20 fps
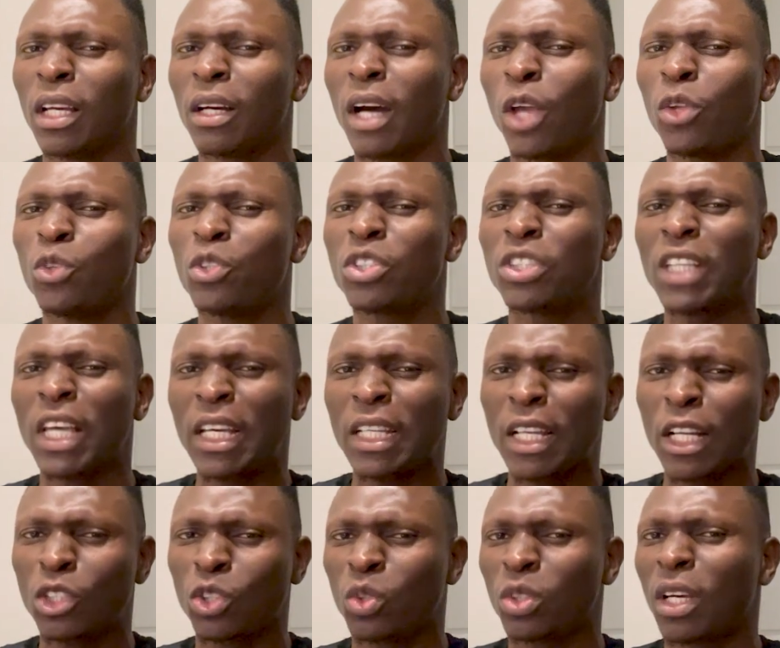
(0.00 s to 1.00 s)
Are you saying
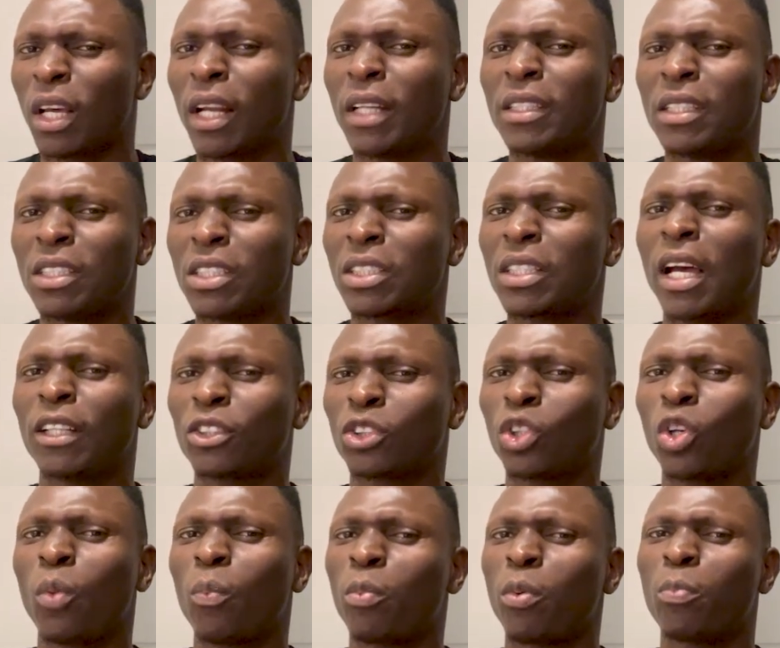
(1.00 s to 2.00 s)
that you're gonna decide
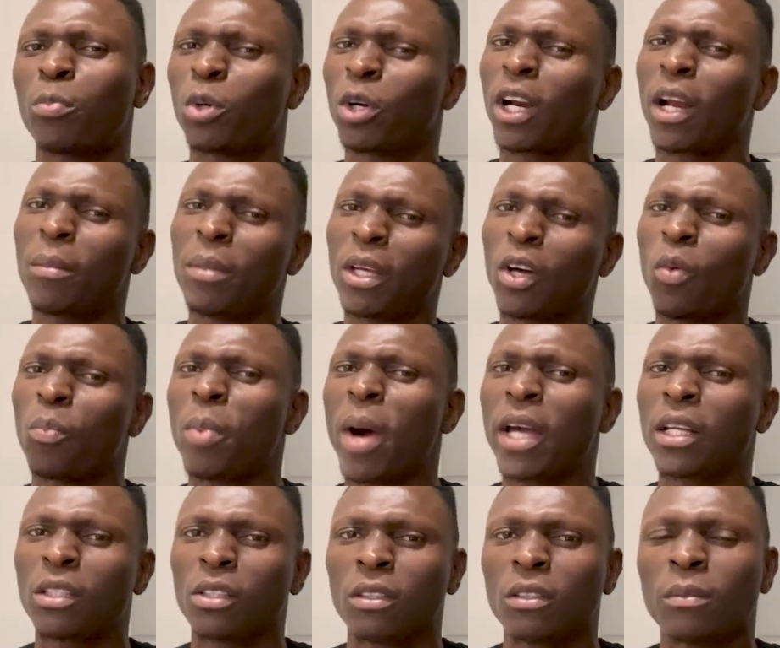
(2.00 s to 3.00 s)
stop programming on
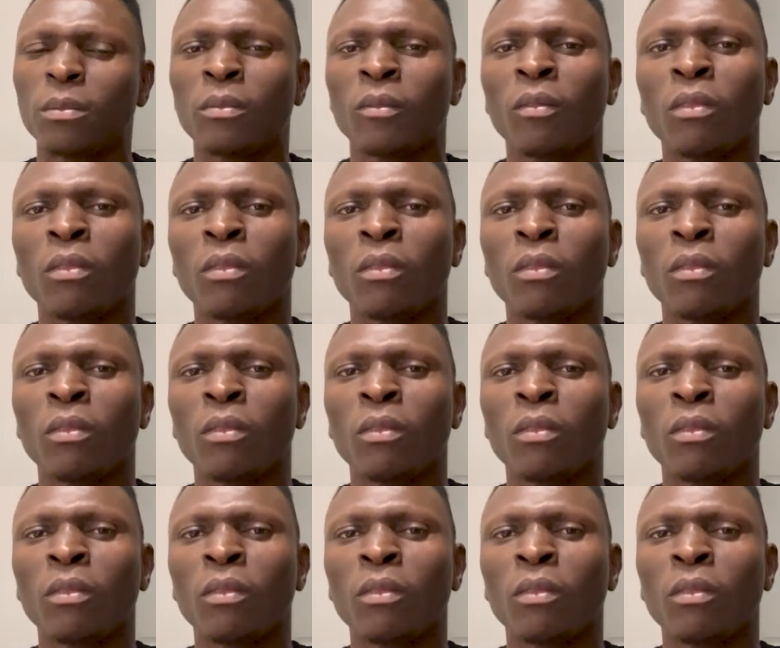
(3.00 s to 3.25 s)
Python?